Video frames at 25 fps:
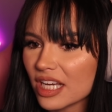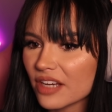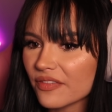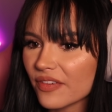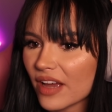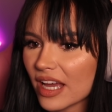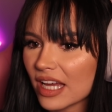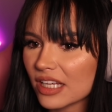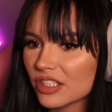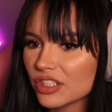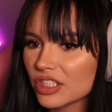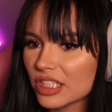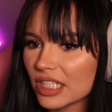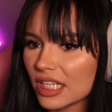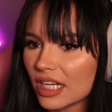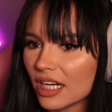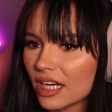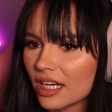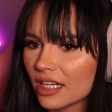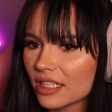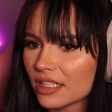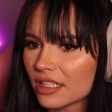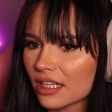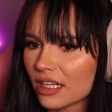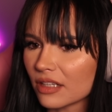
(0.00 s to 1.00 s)
I've actually
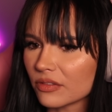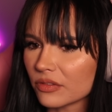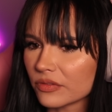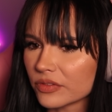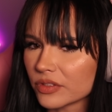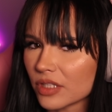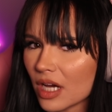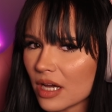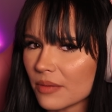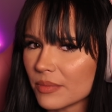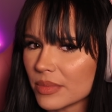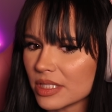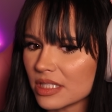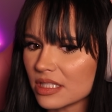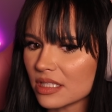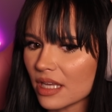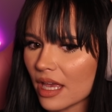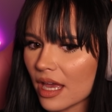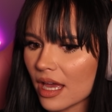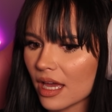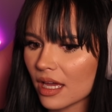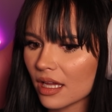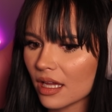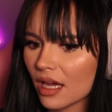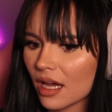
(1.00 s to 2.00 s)
heard a cover of Diamonds
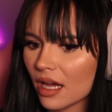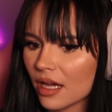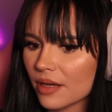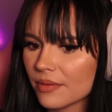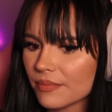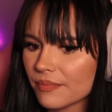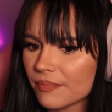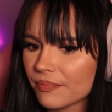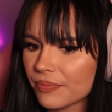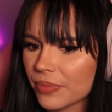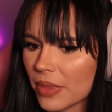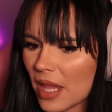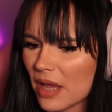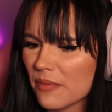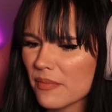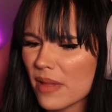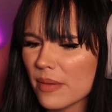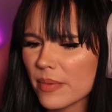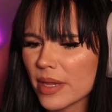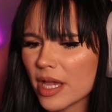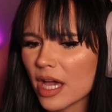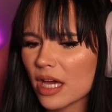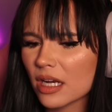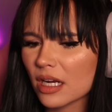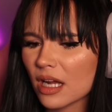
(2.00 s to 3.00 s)
yet. I've
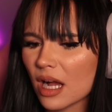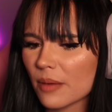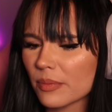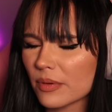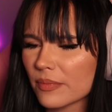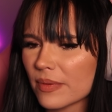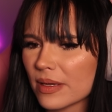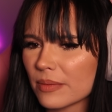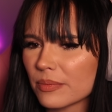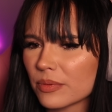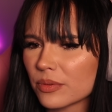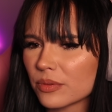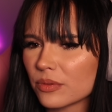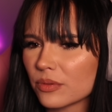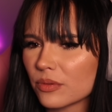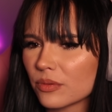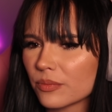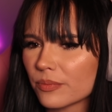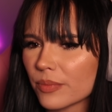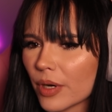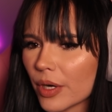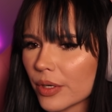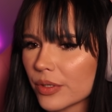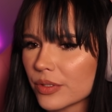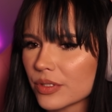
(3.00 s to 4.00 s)
maybe heard a couple of people
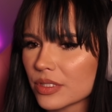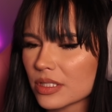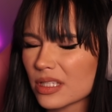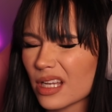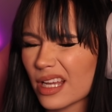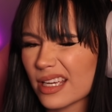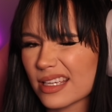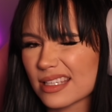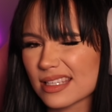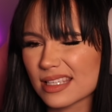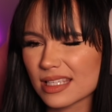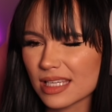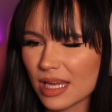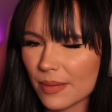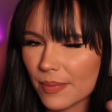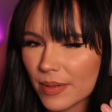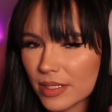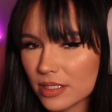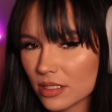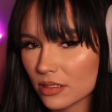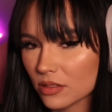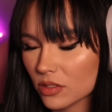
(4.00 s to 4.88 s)
post like snippets on